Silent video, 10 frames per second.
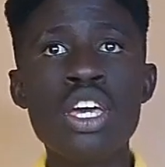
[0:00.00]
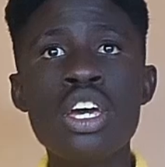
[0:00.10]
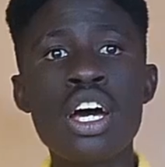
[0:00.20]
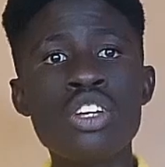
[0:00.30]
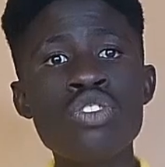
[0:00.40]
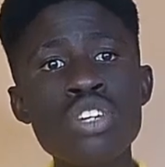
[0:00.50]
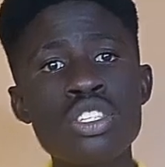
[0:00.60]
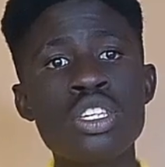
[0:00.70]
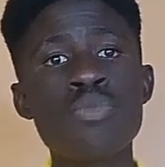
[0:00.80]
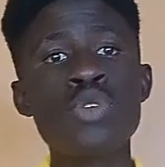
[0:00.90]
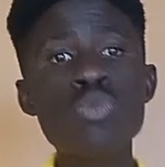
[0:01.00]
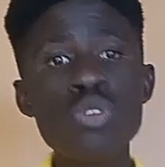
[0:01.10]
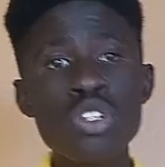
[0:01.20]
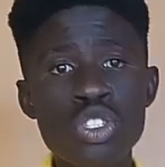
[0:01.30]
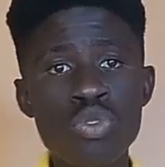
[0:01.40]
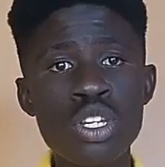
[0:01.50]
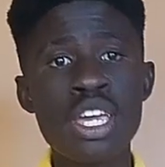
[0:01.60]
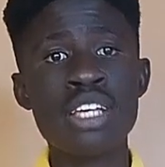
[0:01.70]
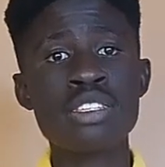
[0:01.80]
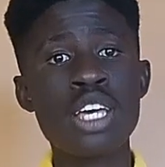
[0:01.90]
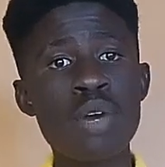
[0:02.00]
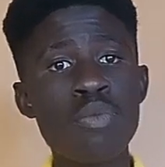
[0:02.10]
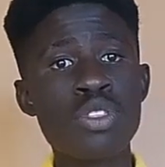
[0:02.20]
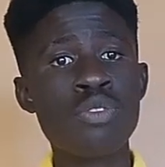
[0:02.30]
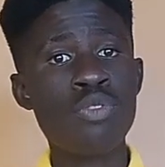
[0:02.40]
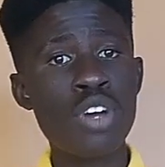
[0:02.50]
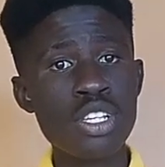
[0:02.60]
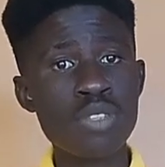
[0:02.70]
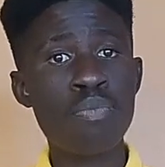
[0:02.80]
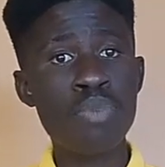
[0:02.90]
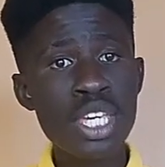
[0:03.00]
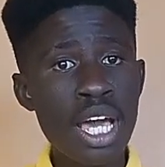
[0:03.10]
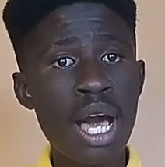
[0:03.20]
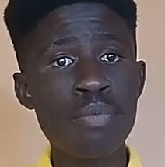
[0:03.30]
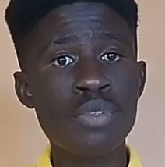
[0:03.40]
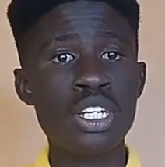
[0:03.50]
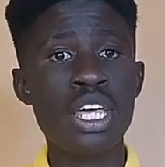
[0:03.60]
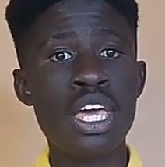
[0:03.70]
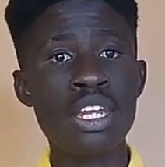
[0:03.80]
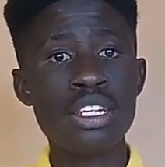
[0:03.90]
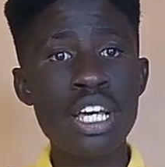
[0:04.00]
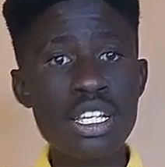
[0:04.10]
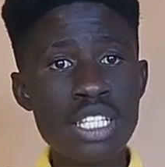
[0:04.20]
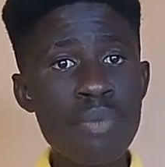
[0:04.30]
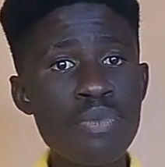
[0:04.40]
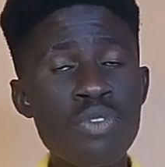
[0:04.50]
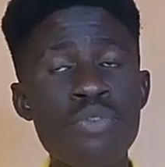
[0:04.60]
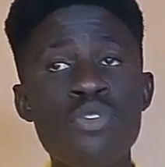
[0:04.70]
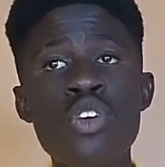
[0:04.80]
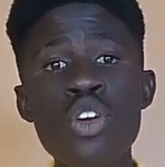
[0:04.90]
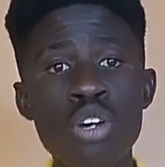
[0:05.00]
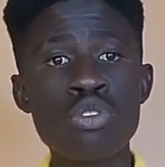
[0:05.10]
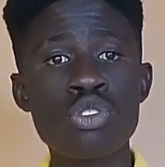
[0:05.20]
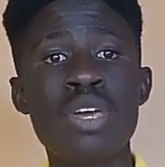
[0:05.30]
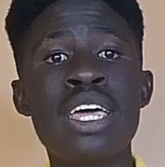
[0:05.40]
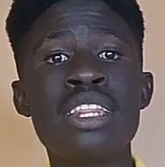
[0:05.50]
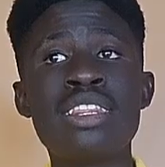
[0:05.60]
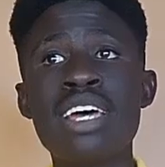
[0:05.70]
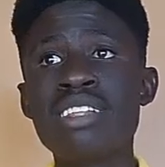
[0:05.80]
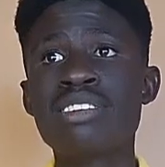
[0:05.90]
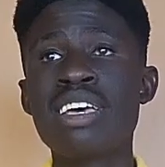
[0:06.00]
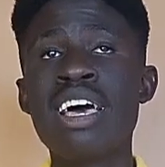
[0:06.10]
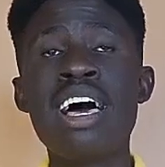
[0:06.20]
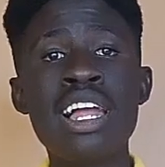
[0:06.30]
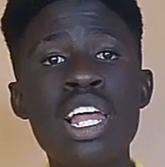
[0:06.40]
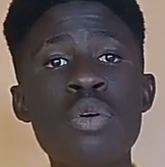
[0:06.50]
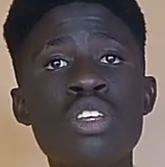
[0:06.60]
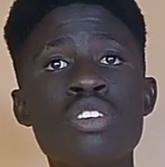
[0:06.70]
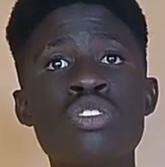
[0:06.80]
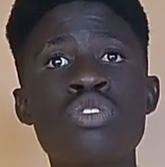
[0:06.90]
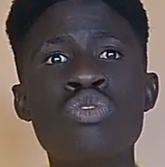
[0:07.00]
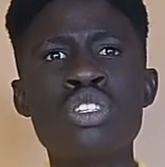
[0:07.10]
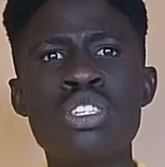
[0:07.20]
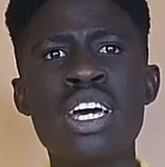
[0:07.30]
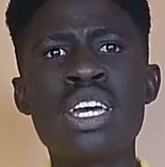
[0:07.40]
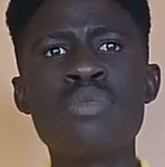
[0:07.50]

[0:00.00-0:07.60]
As you can see, Buildbox three has come with a vast big update and something very awesome, and that's allowing us to design